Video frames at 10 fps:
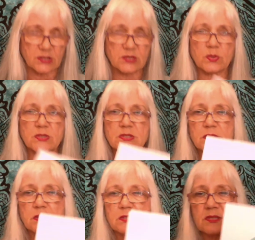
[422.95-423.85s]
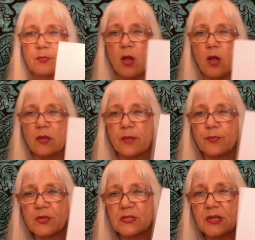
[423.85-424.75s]
This one's a little smaller. I
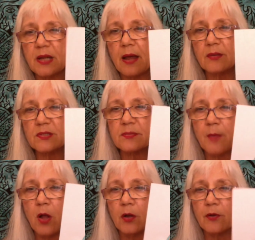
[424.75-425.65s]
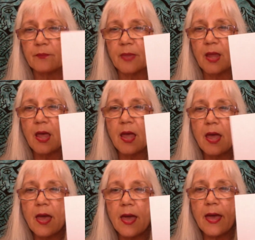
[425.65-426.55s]
printed it out smaller,
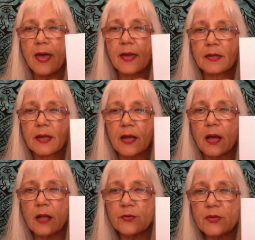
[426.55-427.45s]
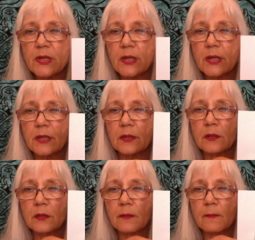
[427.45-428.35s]
and I colored it
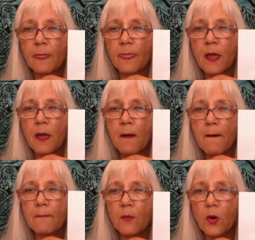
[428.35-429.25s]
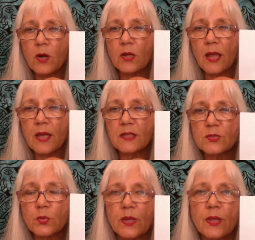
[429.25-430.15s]
in more or less
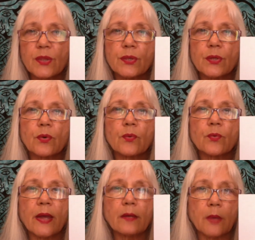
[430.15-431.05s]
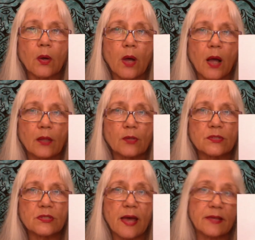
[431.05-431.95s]
with rainbow
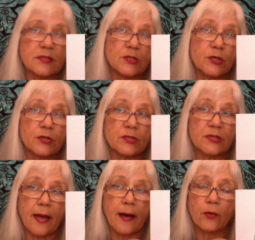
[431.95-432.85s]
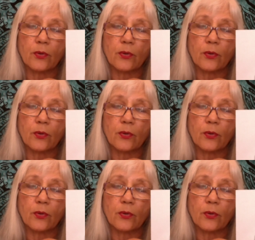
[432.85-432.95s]
colors, as it turns out.